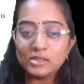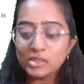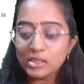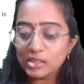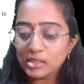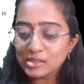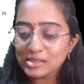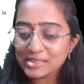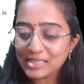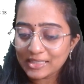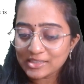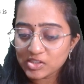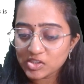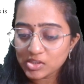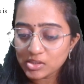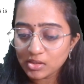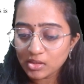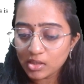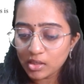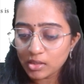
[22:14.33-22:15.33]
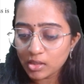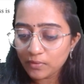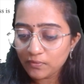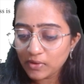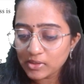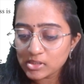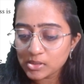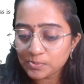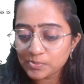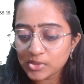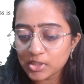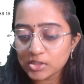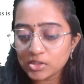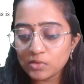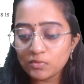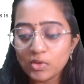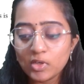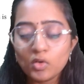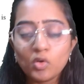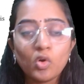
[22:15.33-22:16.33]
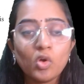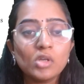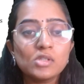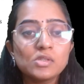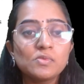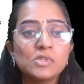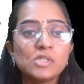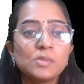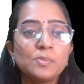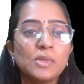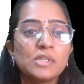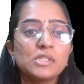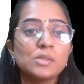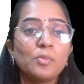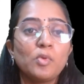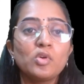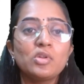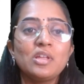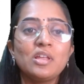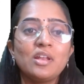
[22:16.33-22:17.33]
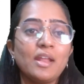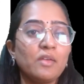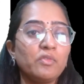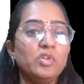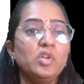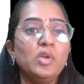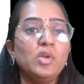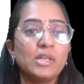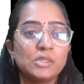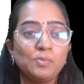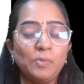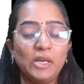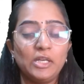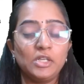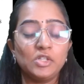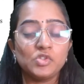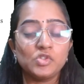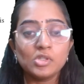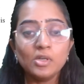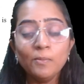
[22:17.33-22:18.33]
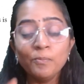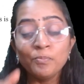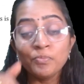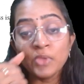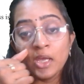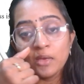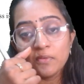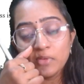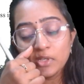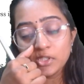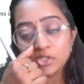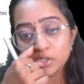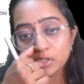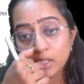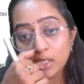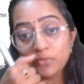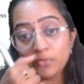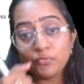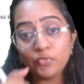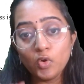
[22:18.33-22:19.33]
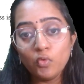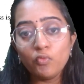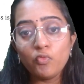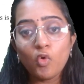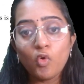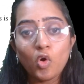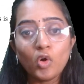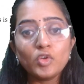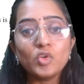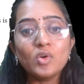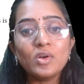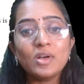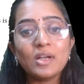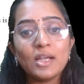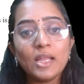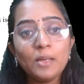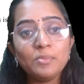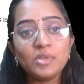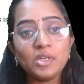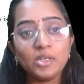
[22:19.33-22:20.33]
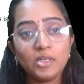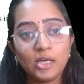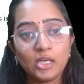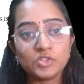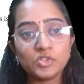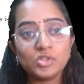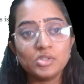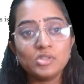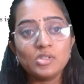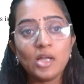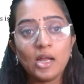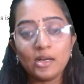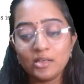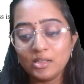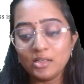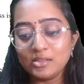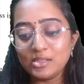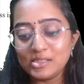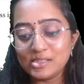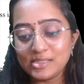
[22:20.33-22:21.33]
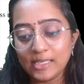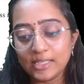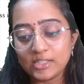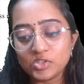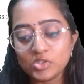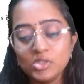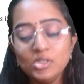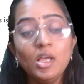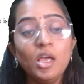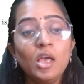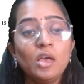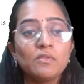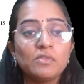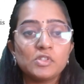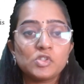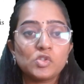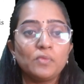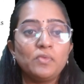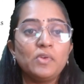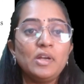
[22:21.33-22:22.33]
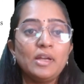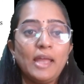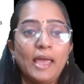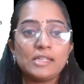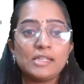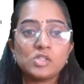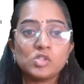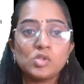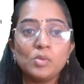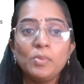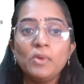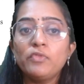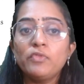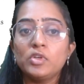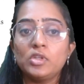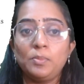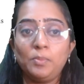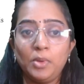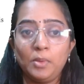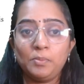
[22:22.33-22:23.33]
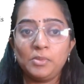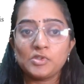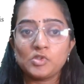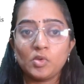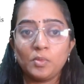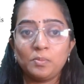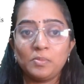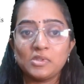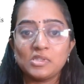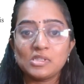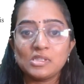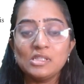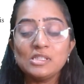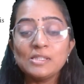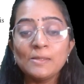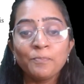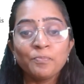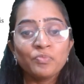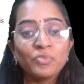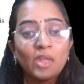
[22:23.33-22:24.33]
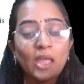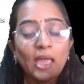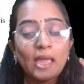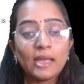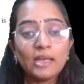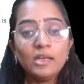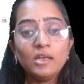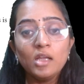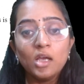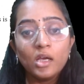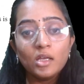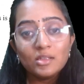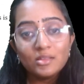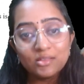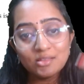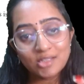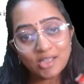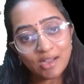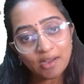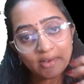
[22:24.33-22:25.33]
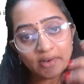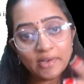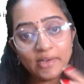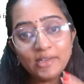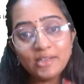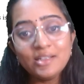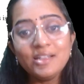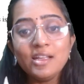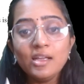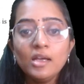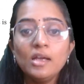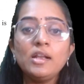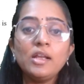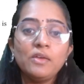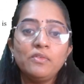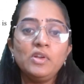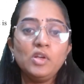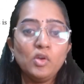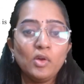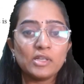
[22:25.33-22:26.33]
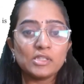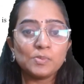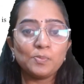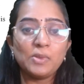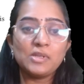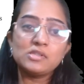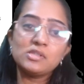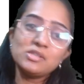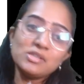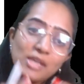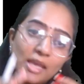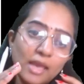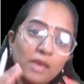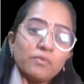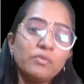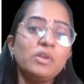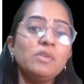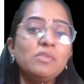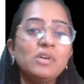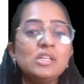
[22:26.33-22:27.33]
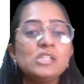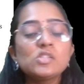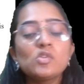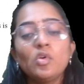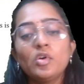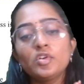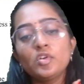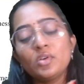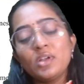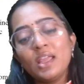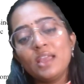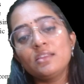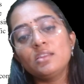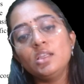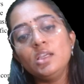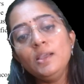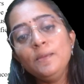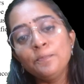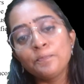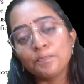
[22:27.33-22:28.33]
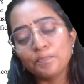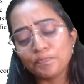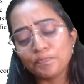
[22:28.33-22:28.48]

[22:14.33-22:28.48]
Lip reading: See, section 35 subsection 1 clause 1 speaks about the revenue expenditure, which if you want to claim deduction under this section, first of all, it has to be for the purpose of business, and current year revenue expenses, everyone is going to take the